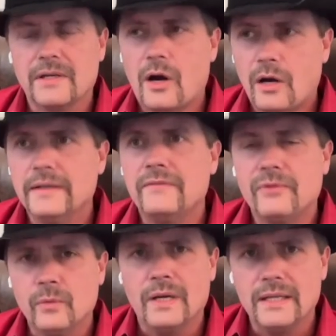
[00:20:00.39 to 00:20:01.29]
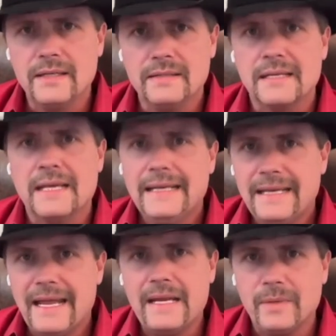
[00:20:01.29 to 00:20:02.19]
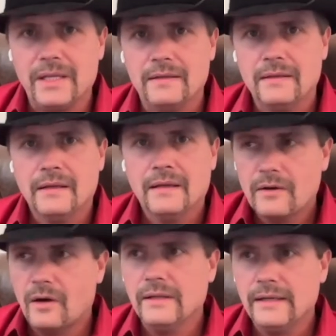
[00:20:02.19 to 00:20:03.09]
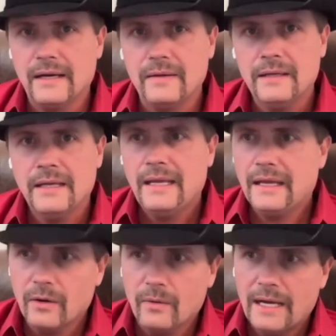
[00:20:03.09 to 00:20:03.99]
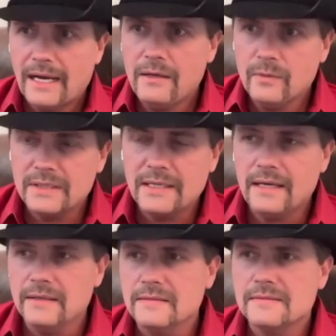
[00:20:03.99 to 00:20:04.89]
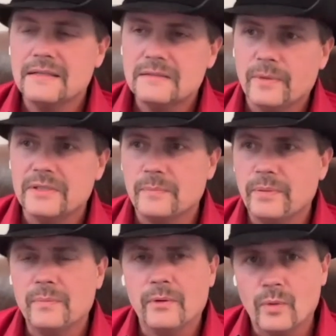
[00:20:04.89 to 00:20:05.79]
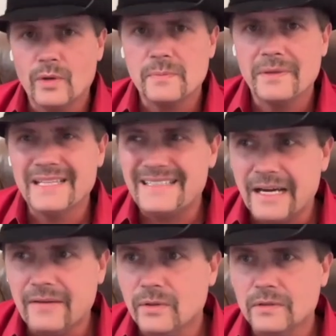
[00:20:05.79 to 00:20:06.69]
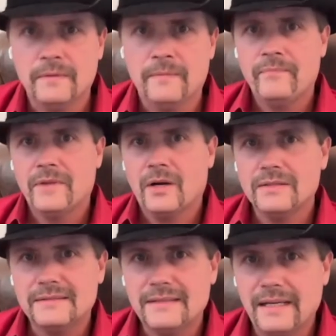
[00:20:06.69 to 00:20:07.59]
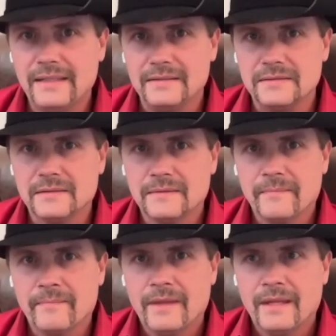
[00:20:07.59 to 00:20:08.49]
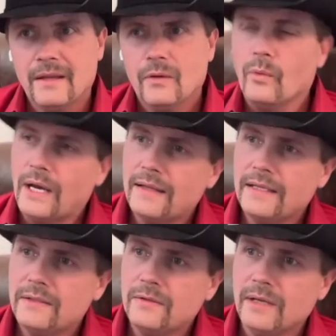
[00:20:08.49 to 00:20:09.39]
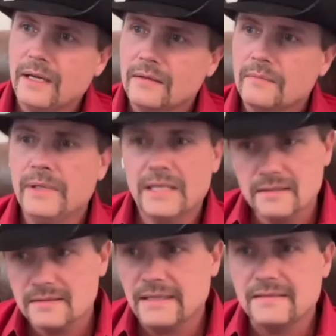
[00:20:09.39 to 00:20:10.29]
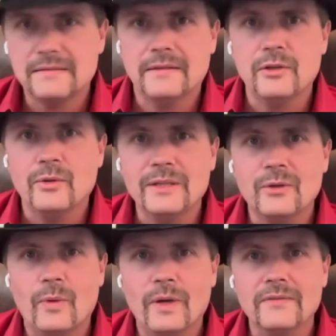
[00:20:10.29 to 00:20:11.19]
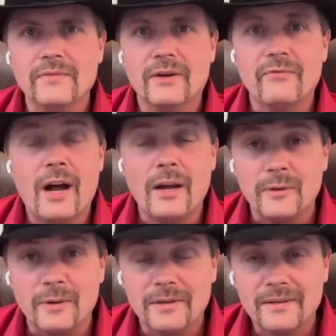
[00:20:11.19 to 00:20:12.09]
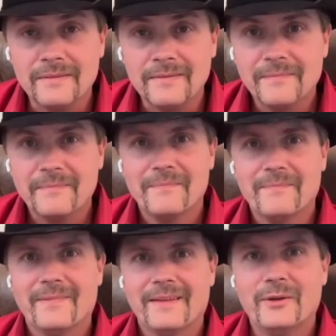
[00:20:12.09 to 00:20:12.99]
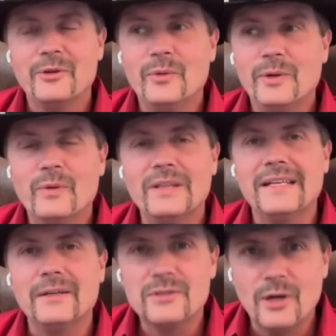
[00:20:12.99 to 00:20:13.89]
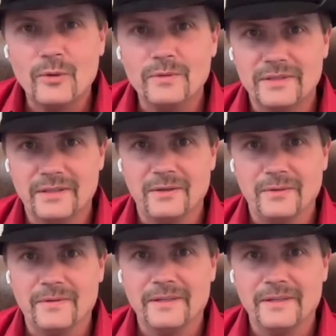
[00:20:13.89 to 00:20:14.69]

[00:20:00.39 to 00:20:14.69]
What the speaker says: Call it for what it is. Name it. Call it out and go, I know what that is. That's a bunch of people worshiping the devil on stage. Why do they do that? Because they're doing the will of their father. They're doing what they're told to do.